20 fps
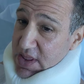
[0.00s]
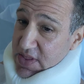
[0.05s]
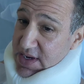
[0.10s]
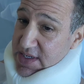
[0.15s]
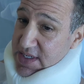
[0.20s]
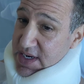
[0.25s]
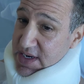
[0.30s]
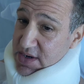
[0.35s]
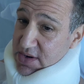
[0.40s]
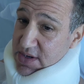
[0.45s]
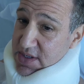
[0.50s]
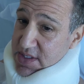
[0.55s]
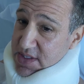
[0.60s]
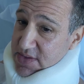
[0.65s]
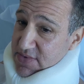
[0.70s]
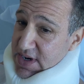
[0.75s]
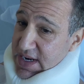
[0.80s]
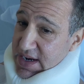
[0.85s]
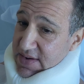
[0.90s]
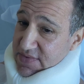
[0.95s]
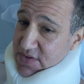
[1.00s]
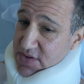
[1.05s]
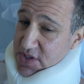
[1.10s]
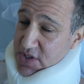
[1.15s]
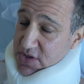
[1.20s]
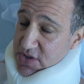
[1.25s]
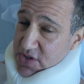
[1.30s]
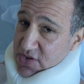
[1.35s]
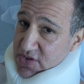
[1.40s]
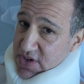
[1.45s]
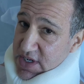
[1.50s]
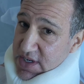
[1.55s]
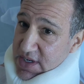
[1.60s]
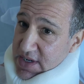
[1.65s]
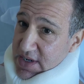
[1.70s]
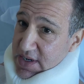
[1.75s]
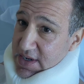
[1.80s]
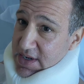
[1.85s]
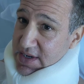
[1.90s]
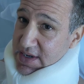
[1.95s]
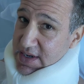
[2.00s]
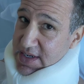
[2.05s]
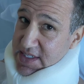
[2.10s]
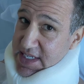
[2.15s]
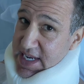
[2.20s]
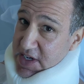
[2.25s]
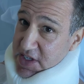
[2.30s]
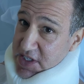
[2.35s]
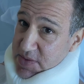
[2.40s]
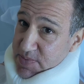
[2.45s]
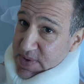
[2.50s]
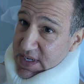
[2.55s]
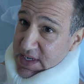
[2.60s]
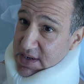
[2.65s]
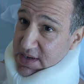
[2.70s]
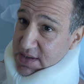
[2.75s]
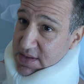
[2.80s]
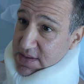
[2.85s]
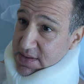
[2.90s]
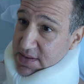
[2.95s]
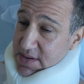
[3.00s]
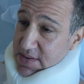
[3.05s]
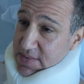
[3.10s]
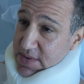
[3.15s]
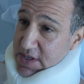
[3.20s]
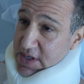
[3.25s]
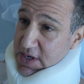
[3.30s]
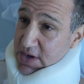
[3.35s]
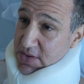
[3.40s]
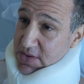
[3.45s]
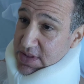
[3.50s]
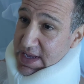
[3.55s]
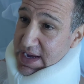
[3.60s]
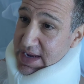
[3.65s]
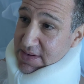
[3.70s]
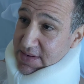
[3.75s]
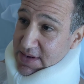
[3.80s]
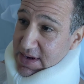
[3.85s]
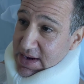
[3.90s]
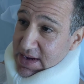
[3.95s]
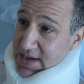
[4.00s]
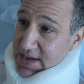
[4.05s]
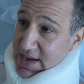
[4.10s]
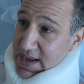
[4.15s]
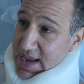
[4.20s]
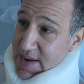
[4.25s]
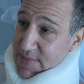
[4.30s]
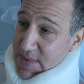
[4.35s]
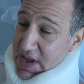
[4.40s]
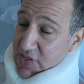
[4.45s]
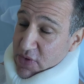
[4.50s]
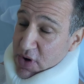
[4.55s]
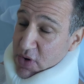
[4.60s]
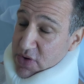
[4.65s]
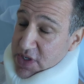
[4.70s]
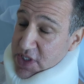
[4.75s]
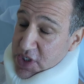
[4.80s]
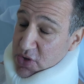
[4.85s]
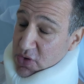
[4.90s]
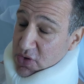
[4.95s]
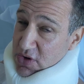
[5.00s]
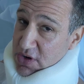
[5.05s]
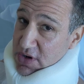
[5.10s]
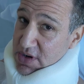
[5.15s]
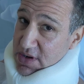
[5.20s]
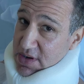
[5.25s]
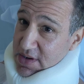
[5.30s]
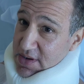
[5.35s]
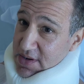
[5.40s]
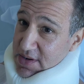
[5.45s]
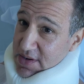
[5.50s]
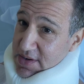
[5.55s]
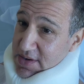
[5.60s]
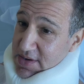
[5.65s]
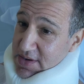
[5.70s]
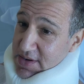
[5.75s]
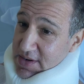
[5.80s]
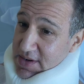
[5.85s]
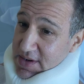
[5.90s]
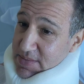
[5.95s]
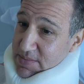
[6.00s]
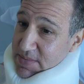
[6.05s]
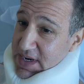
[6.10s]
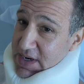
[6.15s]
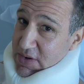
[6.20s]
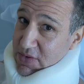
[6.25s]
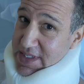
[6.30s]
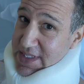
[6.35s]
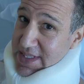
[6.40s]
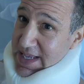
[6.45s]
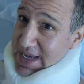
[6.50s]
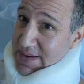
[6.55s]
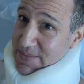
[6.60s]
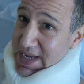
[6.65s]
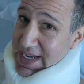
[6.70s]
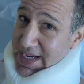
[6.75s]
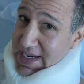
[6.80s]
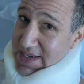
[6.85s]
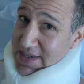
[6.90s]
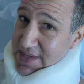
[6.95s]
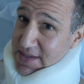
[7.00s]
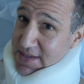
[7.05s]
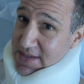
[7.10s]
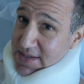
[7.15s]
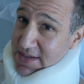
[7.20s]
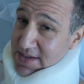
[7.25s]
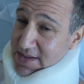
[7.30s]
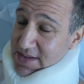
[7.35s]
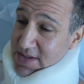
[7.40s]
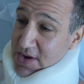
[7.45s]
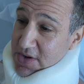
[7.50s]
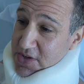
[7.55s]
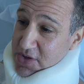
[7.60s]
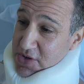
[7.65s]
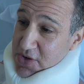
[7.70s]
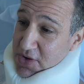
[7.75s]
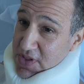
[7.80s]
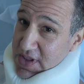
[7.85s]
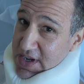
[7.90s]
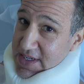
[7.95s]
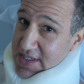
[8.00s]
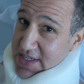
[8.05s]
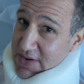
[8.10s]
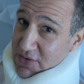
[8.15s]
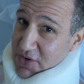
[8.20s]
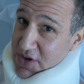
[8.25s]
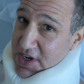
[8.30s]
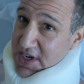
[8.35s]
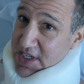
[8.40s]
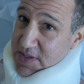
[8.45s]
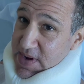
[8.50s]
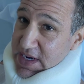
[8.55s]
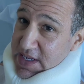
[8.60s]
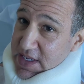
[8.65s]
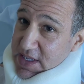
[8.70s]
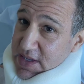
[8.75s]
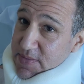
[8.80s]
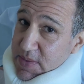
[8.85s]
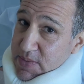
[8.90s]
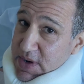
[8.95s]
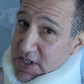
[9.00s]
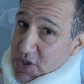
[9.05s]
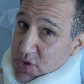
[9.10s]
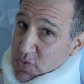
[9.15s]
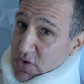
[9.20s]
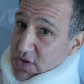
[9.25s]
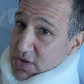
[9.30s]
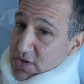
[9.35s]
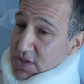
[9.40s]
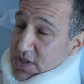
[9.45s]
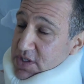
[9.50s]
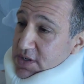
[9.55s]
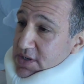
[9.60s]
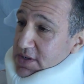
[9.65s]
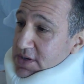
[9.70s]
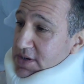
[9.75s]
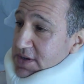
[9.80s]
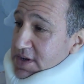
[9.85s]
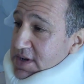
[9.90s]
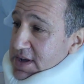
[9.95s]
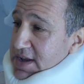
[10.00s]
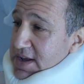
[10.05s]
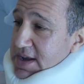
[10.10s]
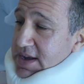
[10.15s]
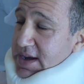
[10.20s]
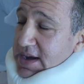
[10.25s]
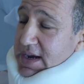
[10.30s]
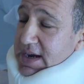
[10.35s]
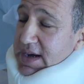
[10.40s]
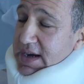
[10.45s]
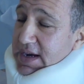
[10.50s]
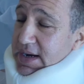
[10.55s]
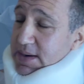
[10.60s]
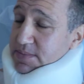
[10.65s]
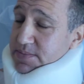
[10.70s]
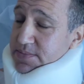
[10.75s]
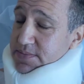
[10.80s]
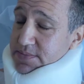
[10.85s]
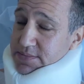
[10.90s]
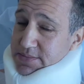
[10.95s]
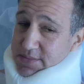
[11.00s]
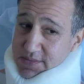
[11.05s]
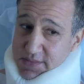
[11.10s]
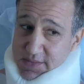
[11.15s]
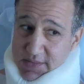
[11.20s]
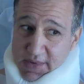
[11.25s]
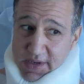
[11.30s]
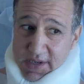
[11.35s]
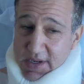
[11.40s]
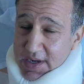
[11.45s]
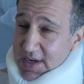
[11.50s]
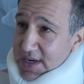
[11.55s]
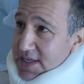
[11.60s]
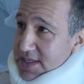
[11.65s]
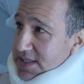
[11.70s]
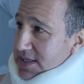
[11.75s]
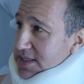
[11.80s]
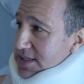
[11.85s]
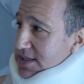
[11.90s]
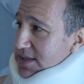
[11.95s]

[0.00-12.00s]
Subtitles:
the things I noticed right after surgery is I could speak. And my throat was sore, but it wasn't that bad. Those are two things I really expected to be much worse. I guess I